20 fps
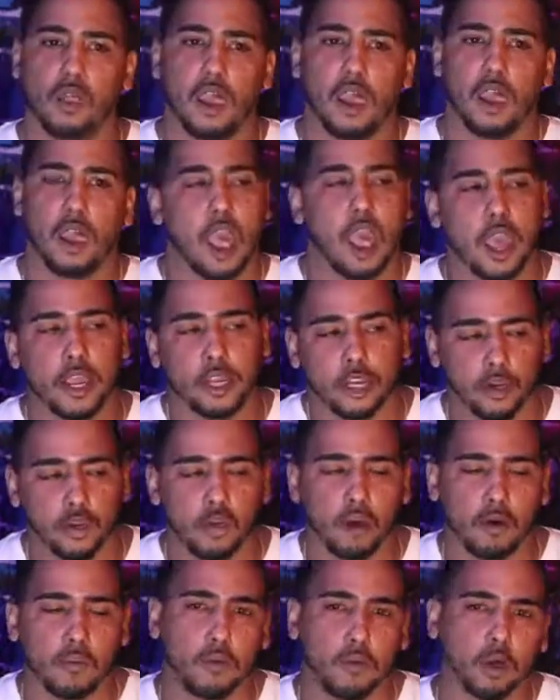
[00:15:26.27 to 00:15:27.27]
I know
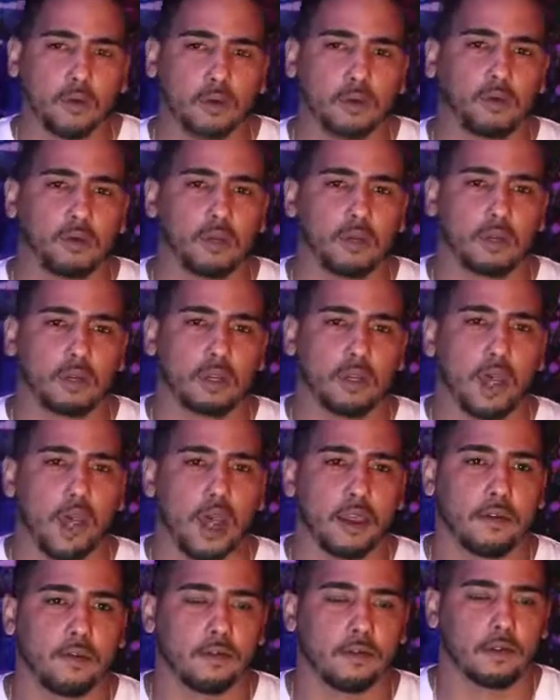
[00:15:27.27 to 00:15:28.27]
about, I've
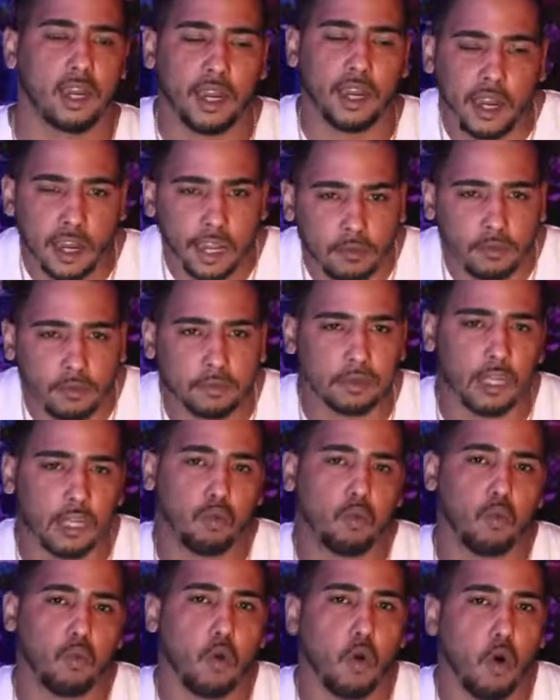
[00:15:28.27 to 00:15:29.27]
lived and
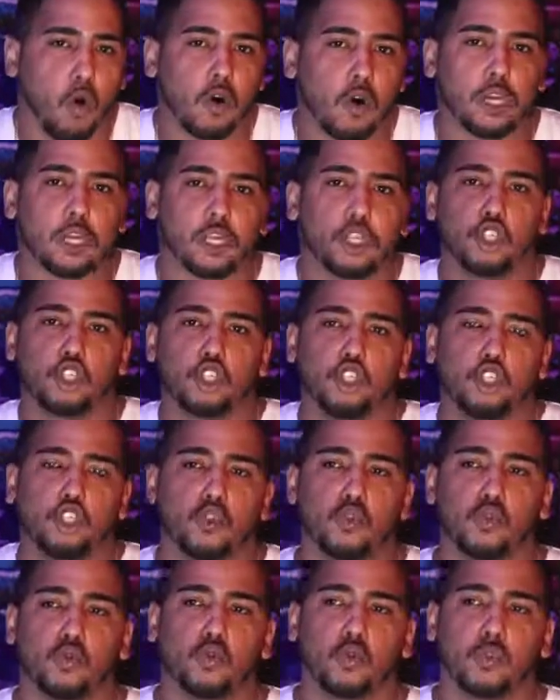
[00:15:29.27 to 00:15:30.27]
walked in the
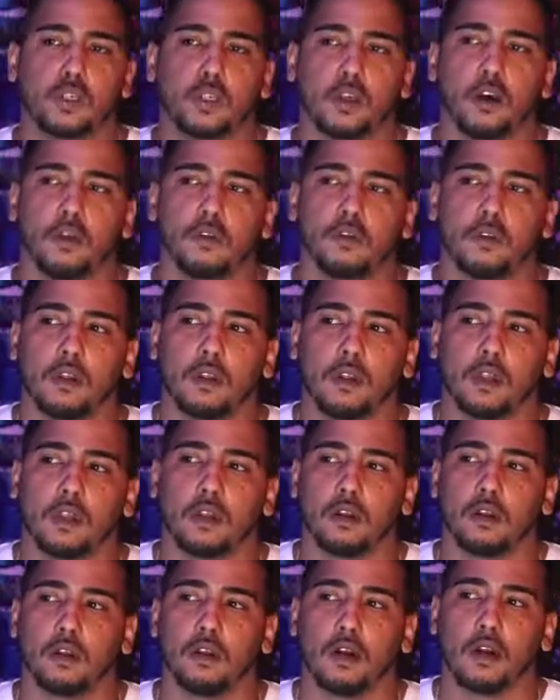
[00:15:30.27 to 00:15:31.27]
shoes
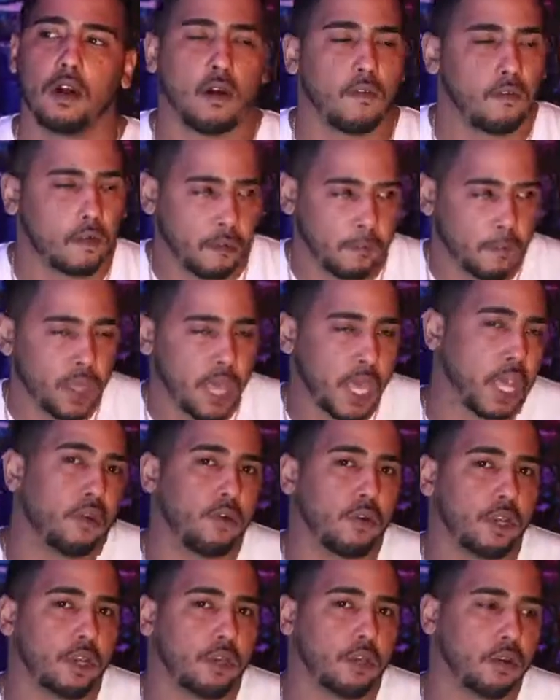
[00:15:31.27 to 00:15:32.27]
of a
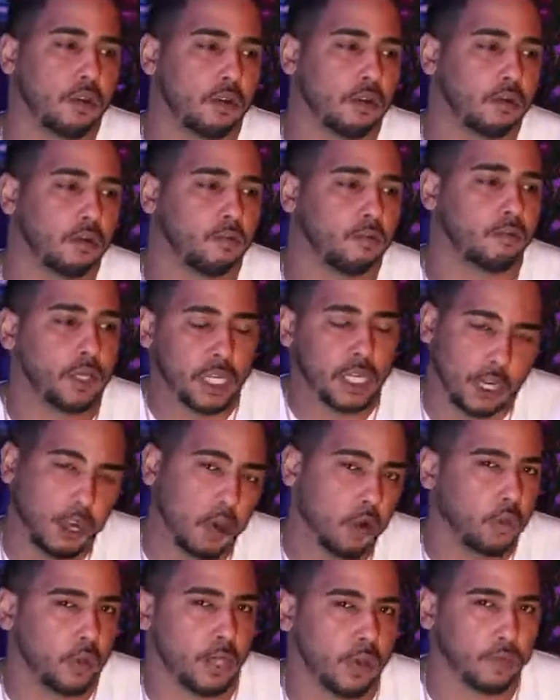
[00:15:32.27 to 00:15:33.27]
parent being
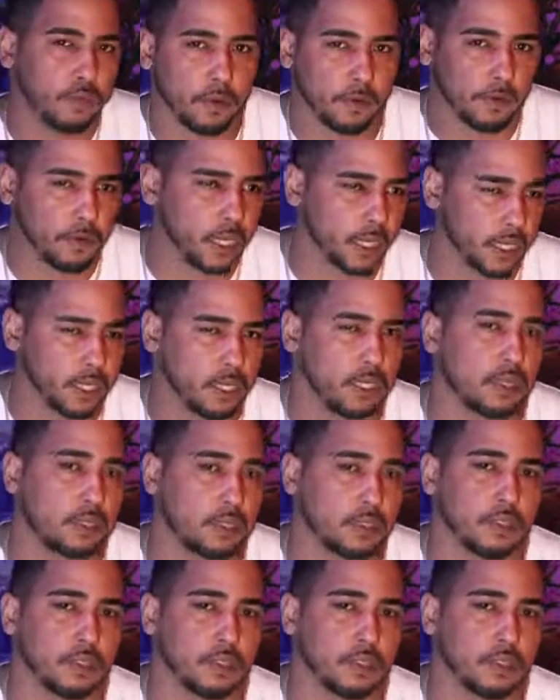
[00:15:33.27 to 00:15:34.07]
away from their kids.